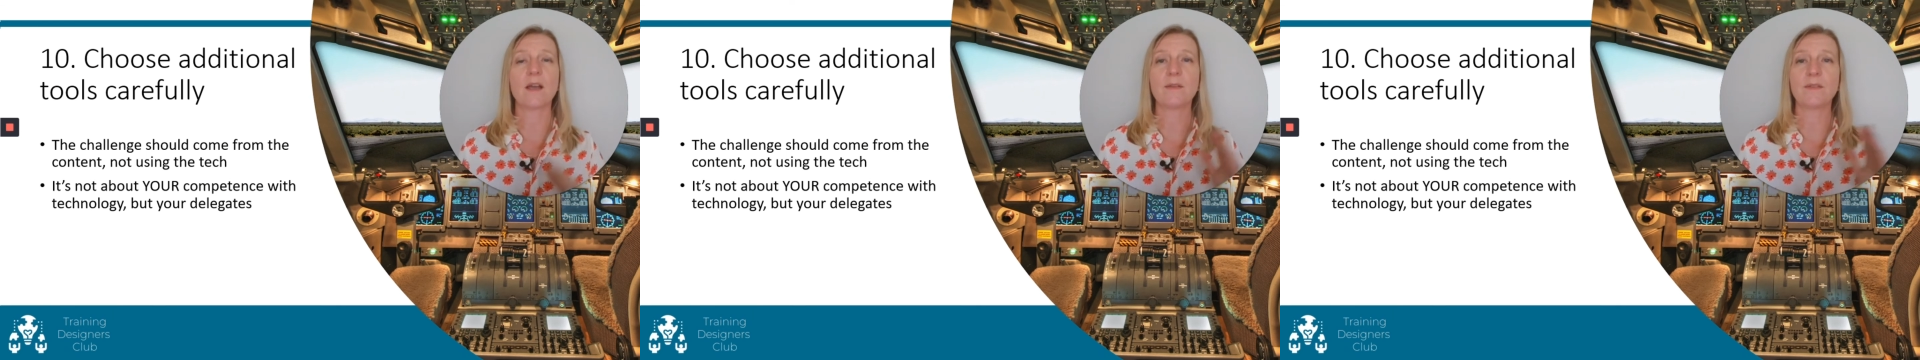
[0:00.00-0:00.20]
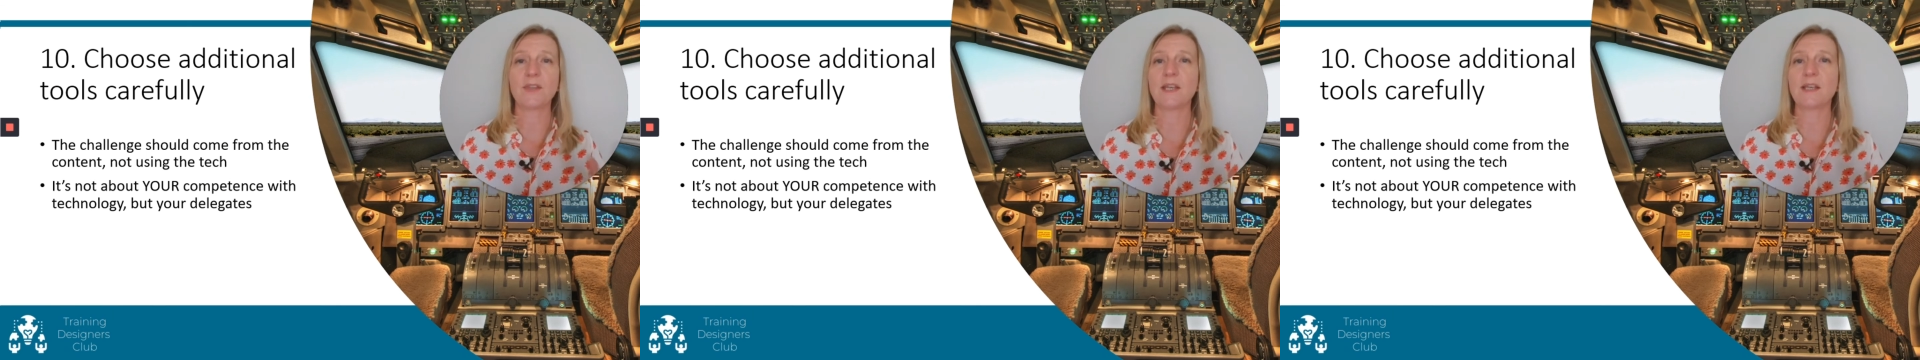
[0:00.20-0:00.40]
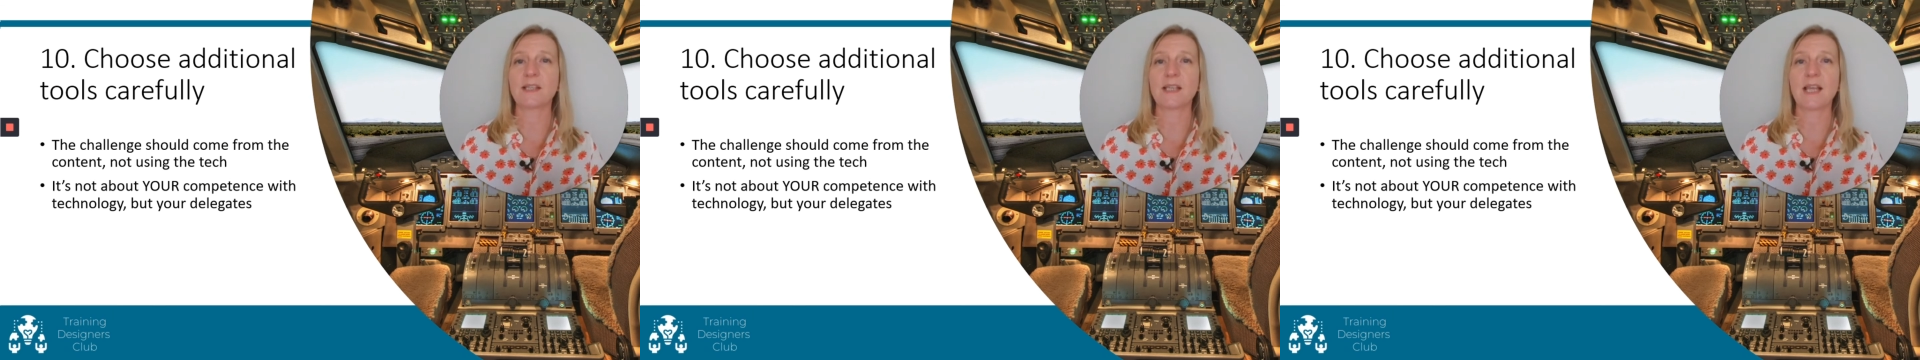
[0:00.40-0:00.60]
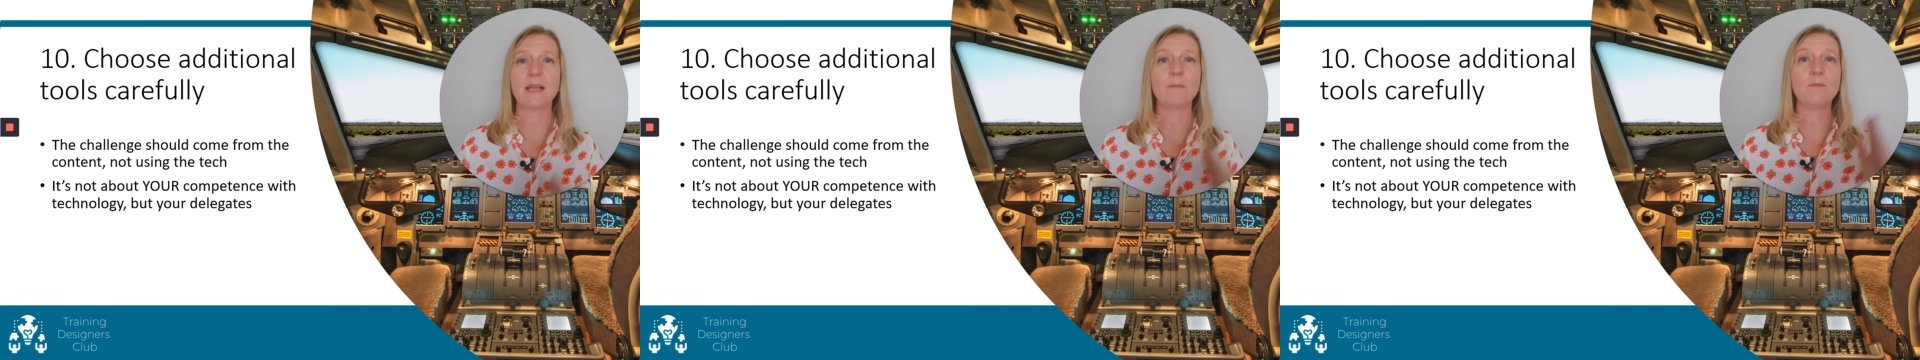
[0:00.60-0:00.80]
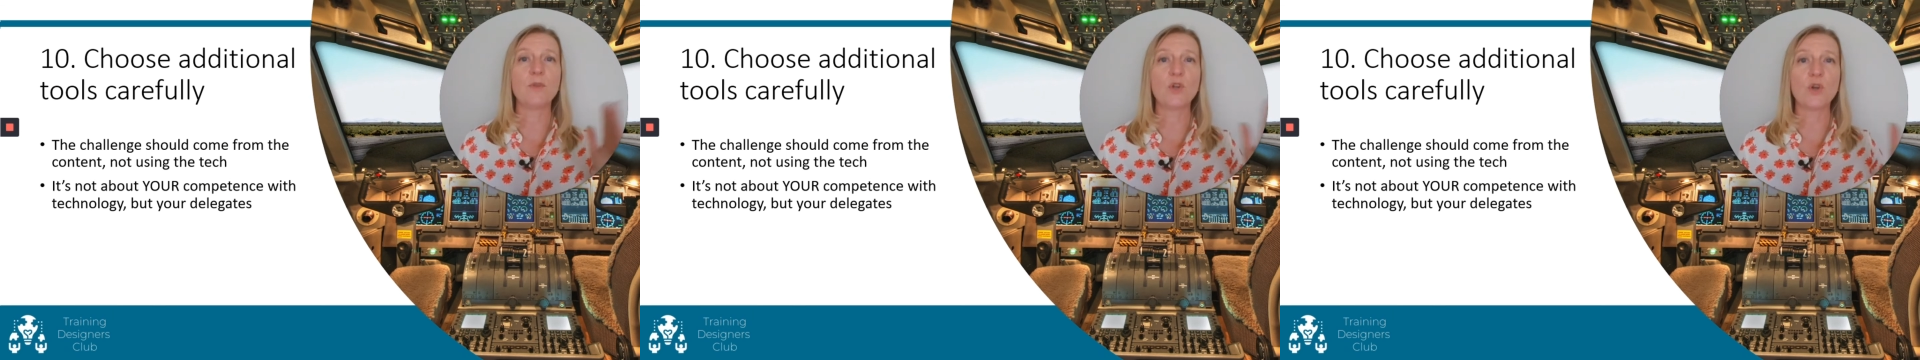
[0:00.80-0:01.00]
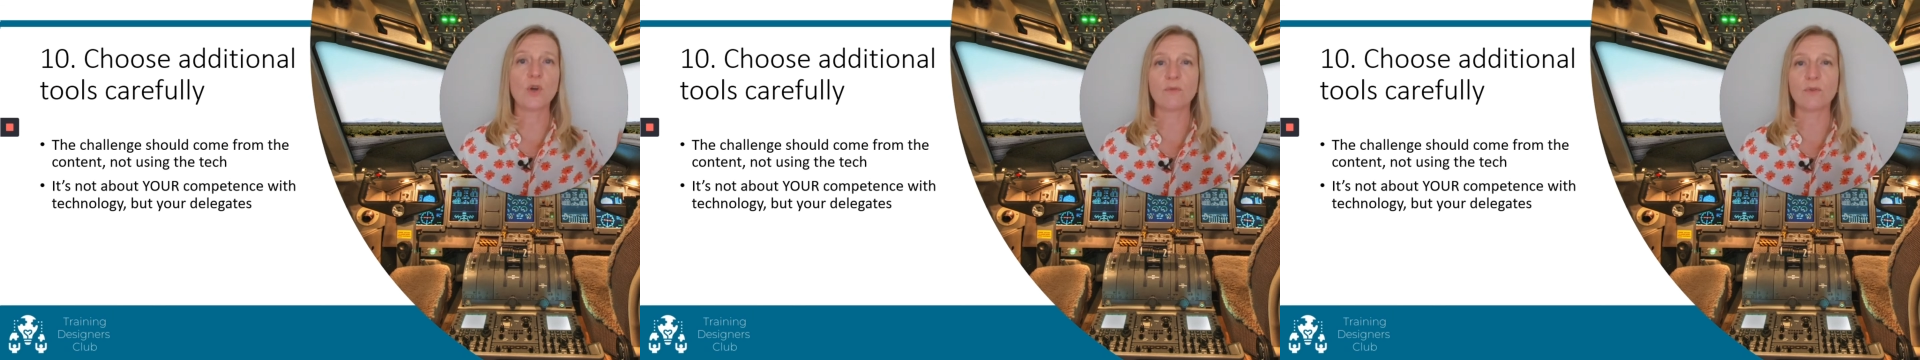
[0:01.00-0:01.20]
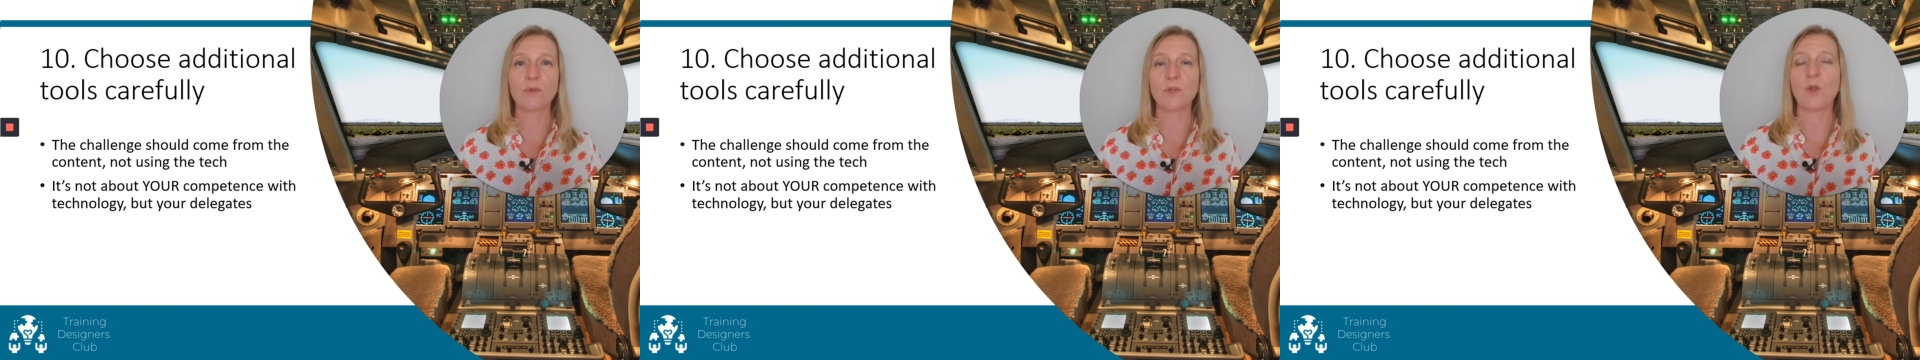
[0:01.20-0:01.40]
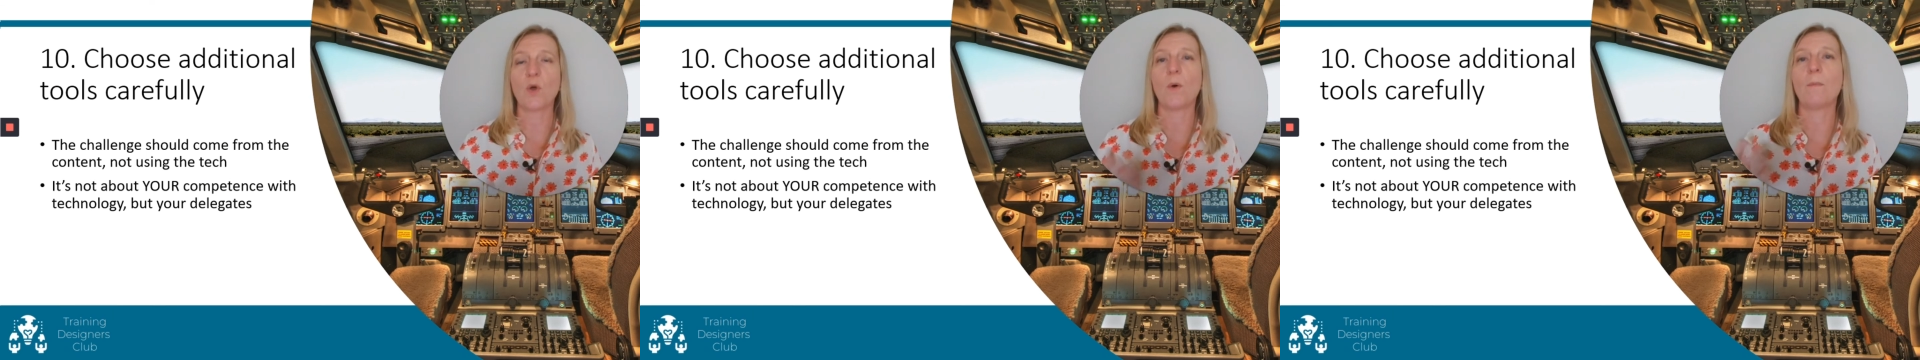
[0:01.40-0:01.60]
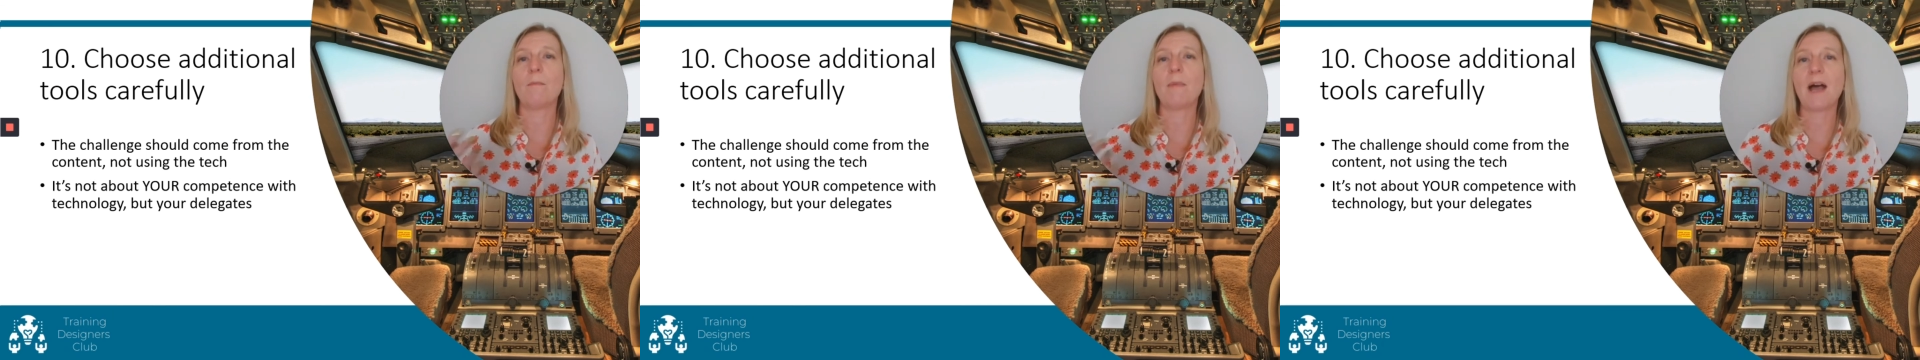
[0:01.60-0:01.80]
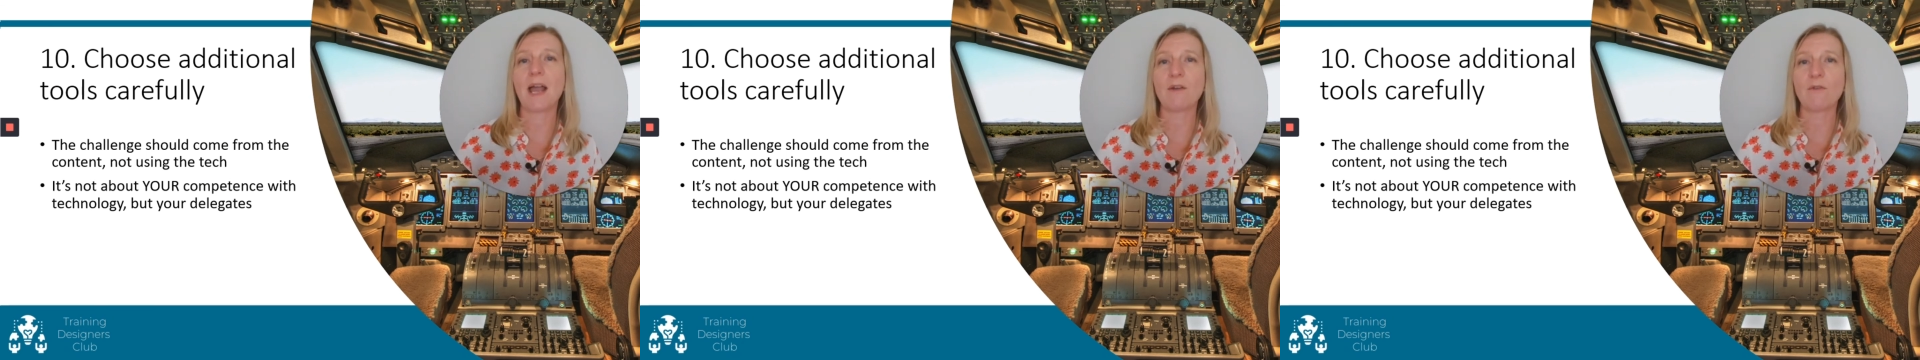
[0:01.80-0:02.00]
things like Mural or
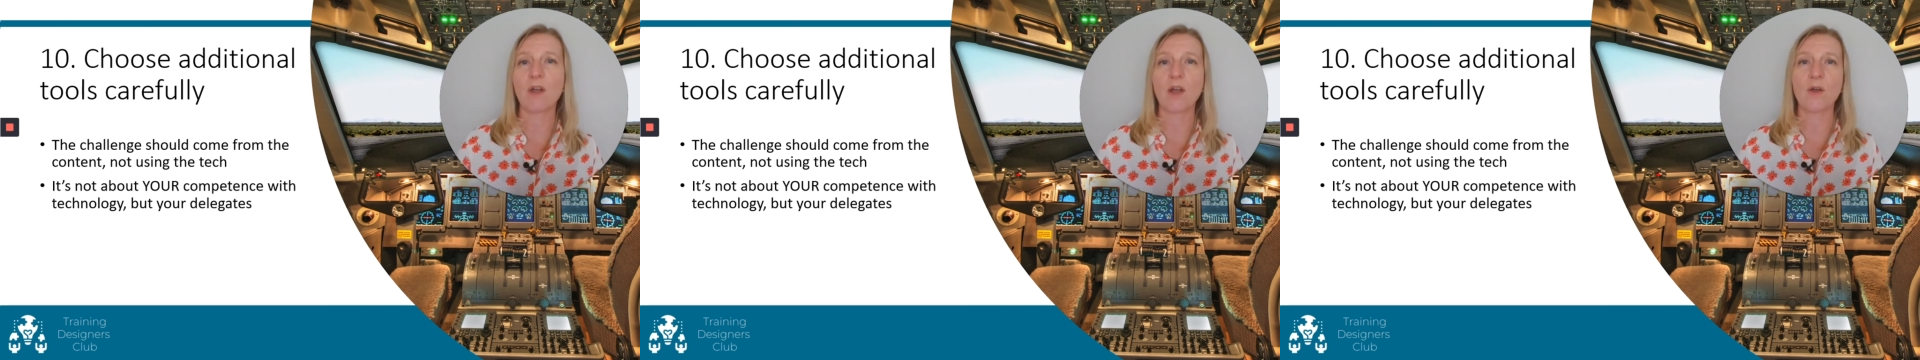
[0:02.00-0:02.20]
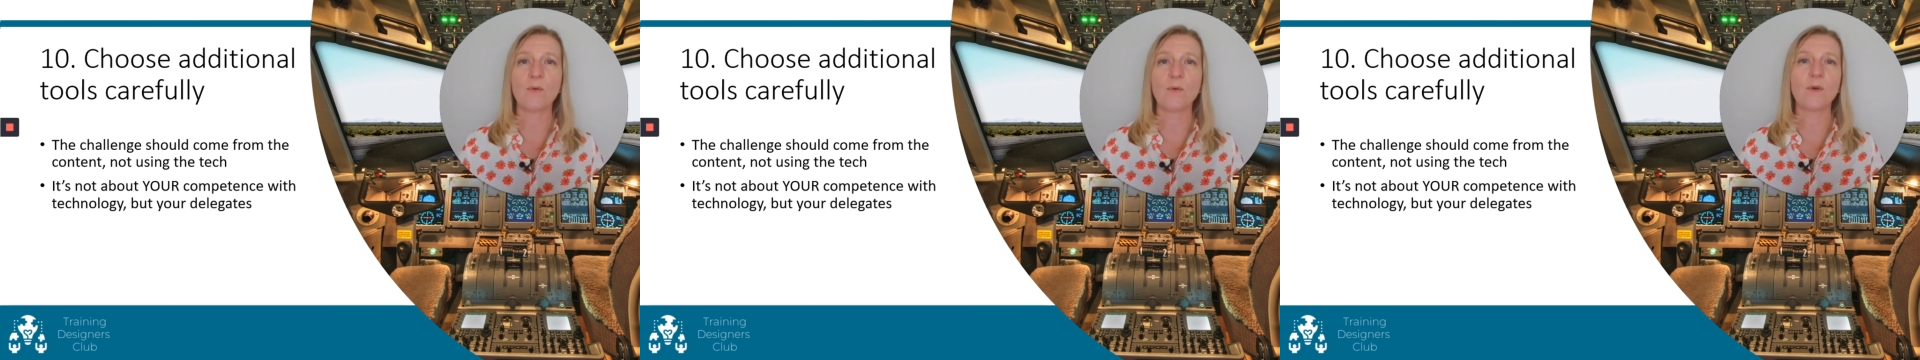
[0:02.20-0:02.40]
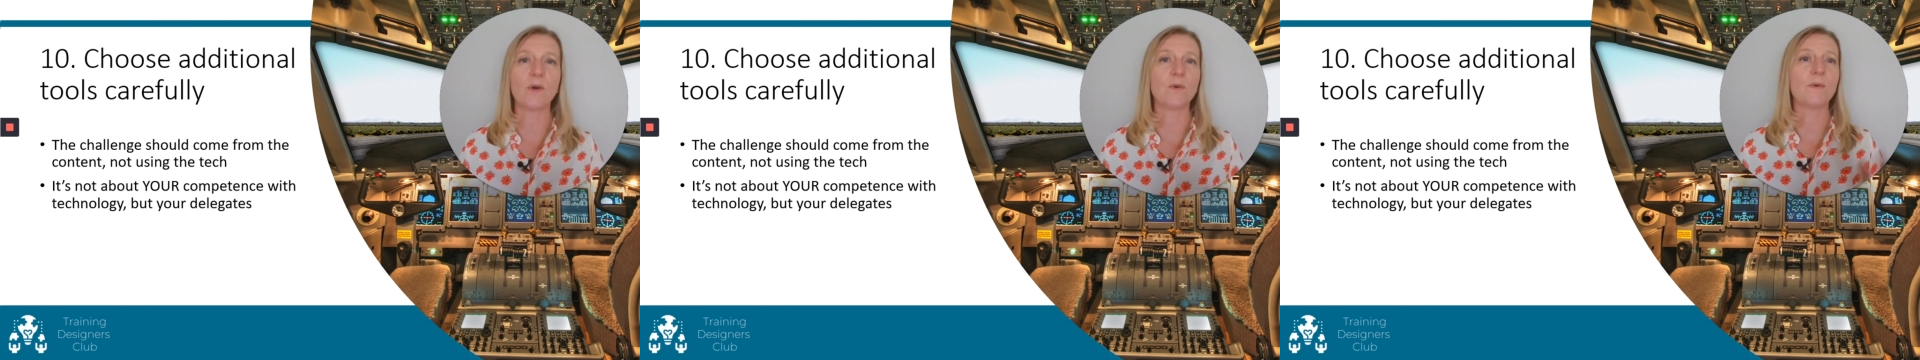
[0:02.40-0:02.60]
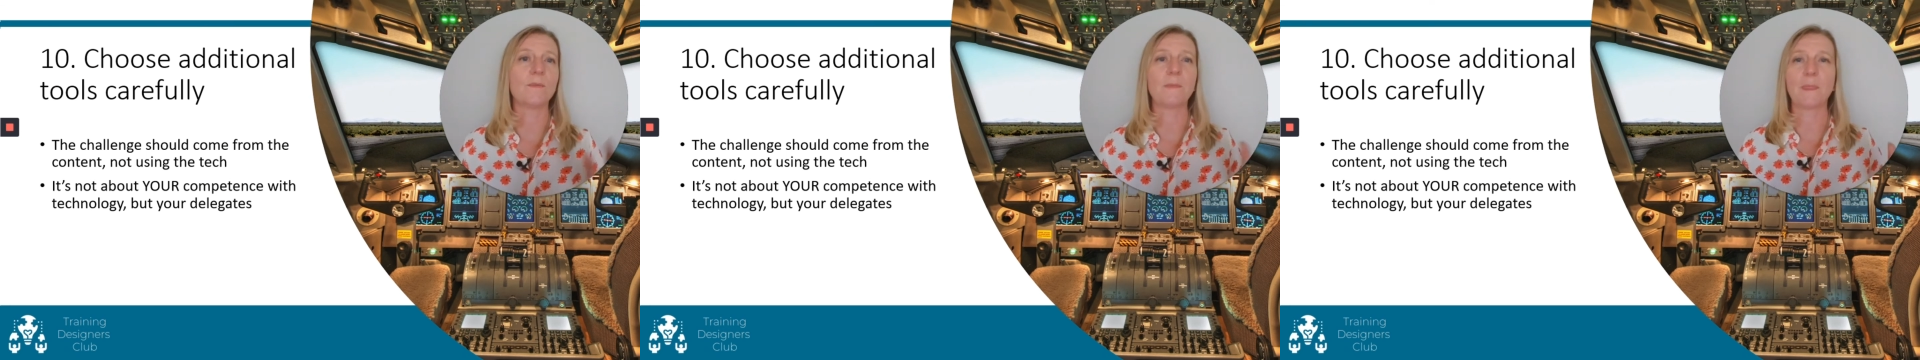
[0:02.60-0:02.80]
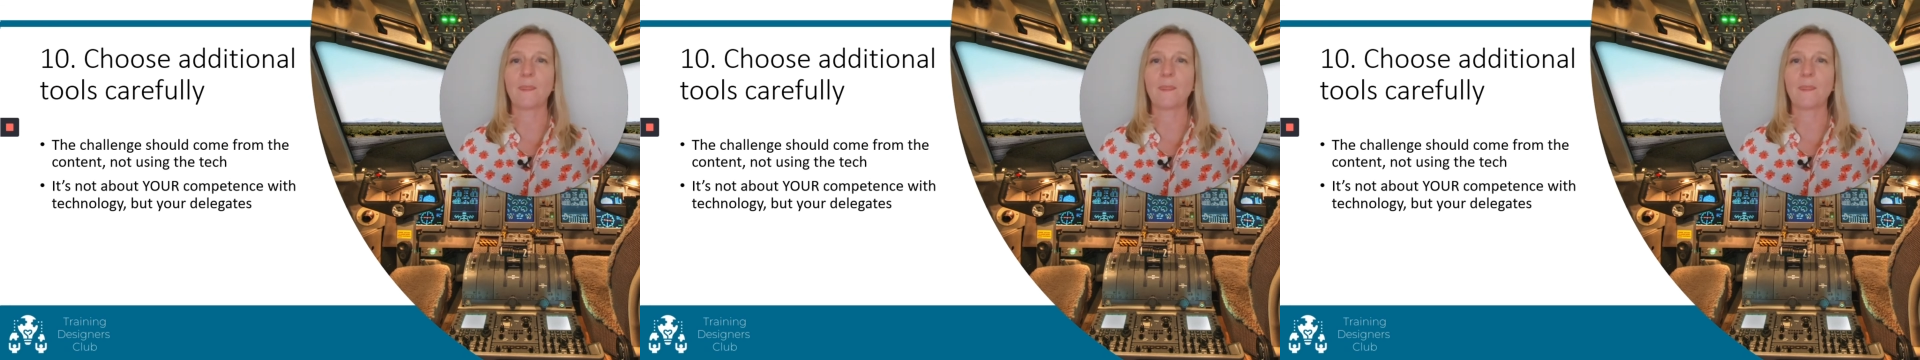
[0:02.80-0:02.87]
Miro or